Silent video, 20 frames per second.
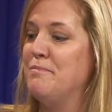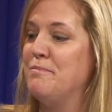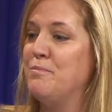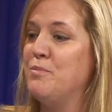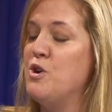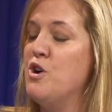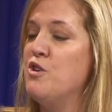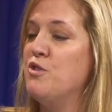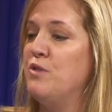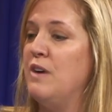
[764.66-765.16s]

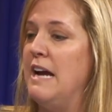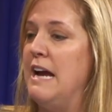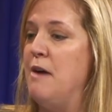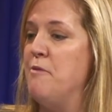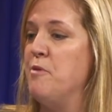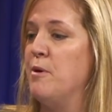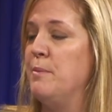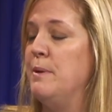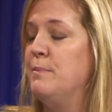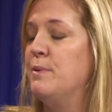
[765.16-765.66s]
program
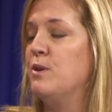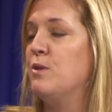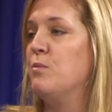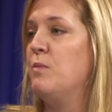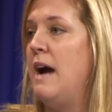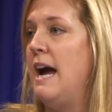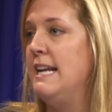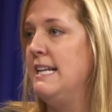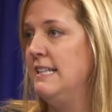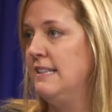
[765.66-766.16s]
where people are
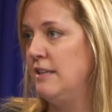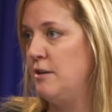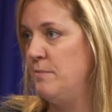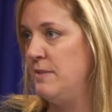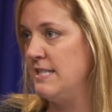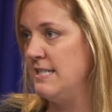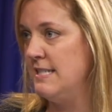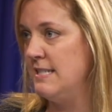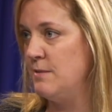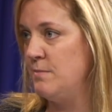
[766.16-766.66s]
writing their
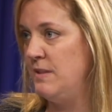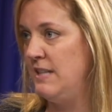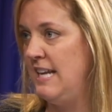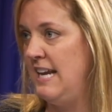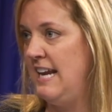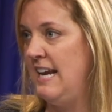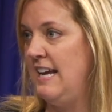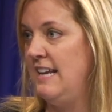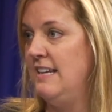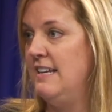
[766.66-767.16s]
business
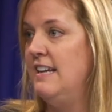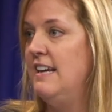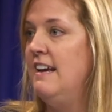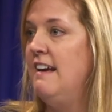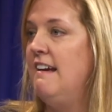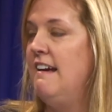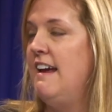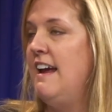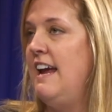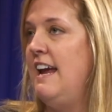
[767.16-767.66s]
plan,
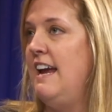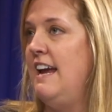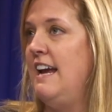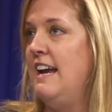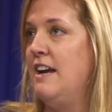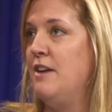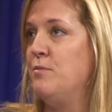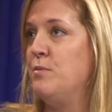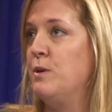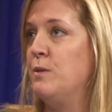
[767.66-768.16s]

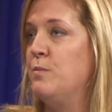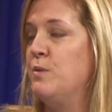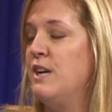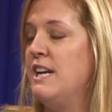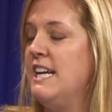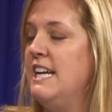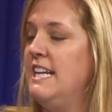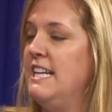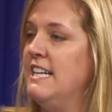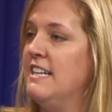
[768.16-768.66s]
and we're
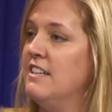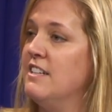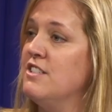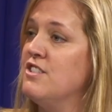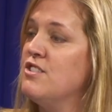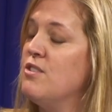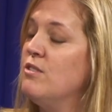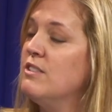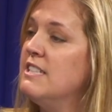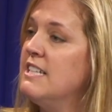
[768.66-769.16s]
bringing in
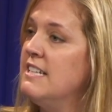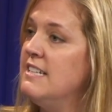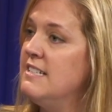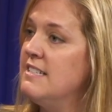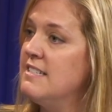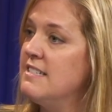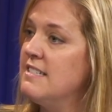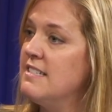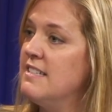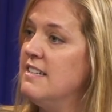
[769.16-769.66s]

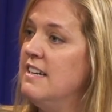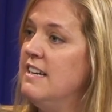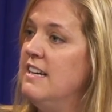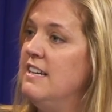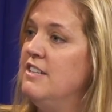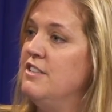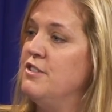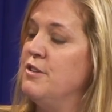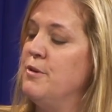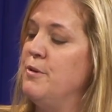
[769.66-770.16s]
consultants.
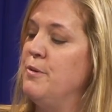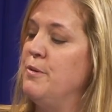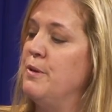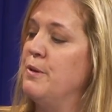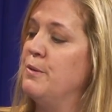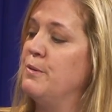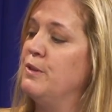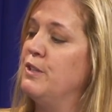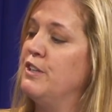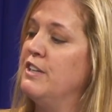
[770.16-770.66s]
So
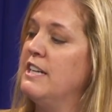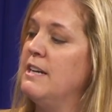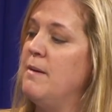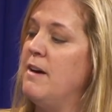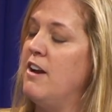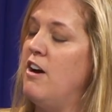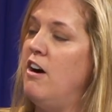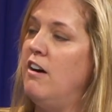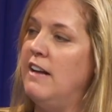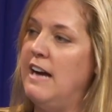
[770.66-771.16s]
they're learning
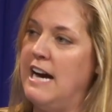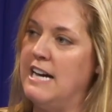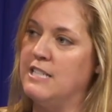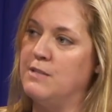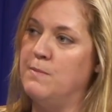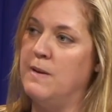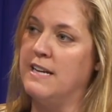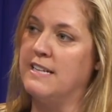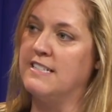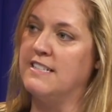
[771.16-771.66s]
about all
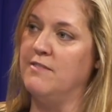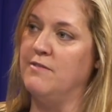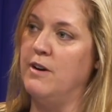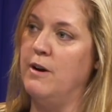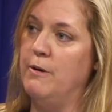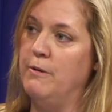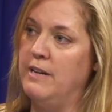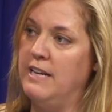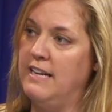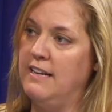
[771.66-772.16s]
aspects of
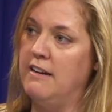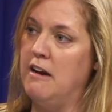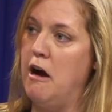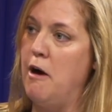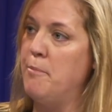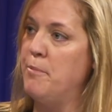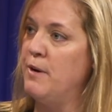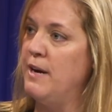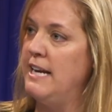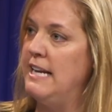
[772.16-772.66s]
owning,
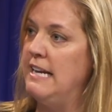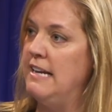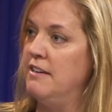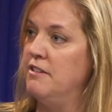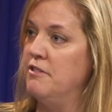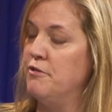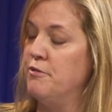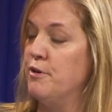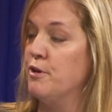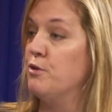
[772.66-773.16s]

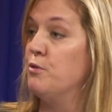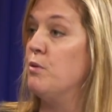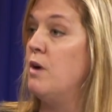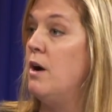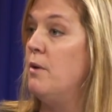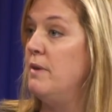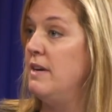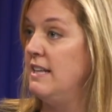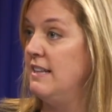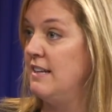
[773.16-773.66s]
operating, or
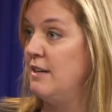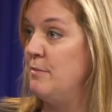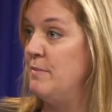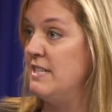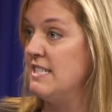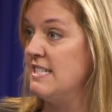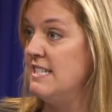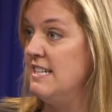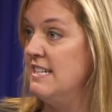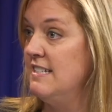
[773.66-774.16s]
growing their
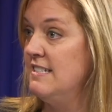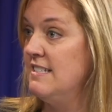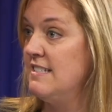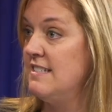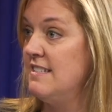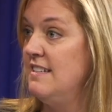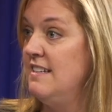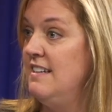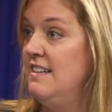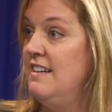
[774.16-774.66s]

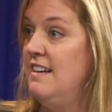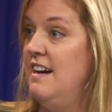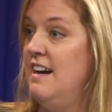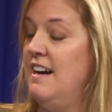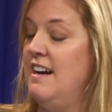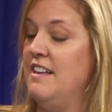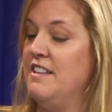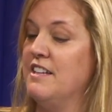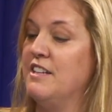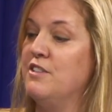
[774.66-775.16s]
business.
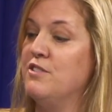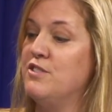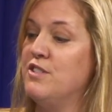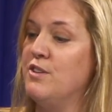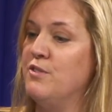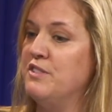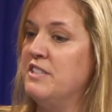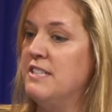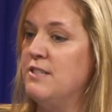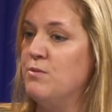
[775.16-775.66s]
Uh, the
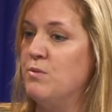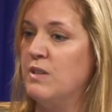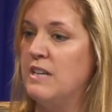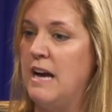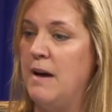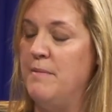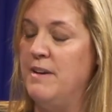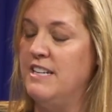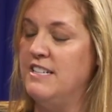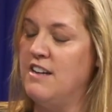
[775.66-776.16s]
consultants will
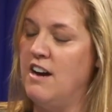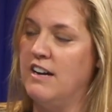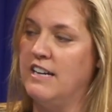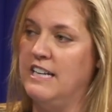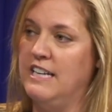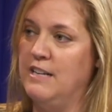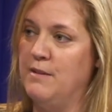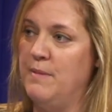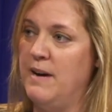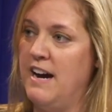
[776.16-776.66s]
come in
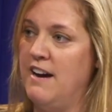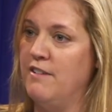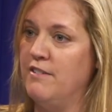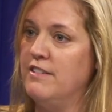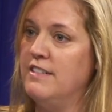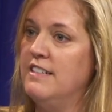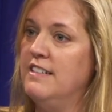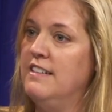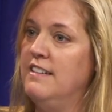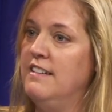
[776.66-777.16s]
talking about
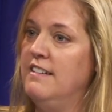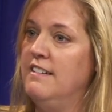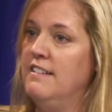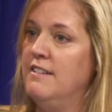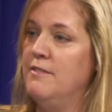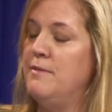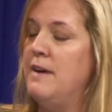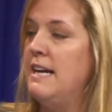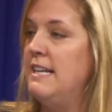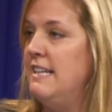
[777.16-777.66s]

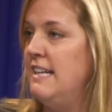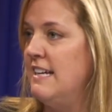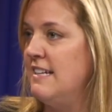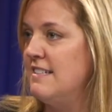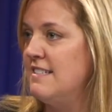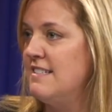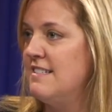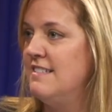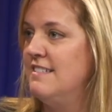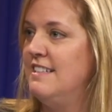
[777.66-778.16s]

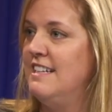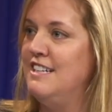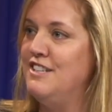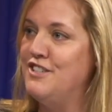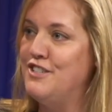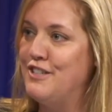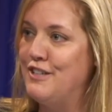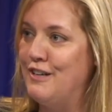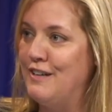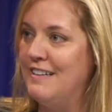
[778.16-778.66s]
finance,
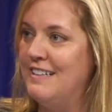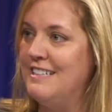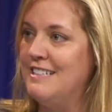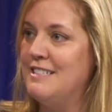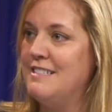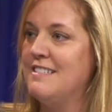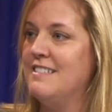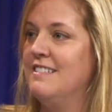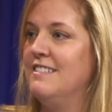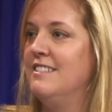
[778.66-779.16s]

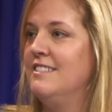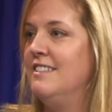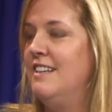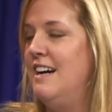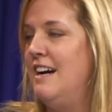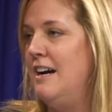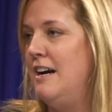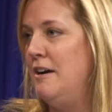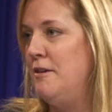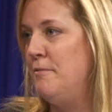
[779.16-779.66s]
insurance,
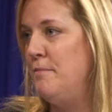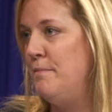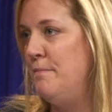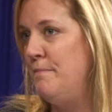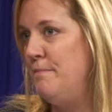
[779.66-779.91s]
um,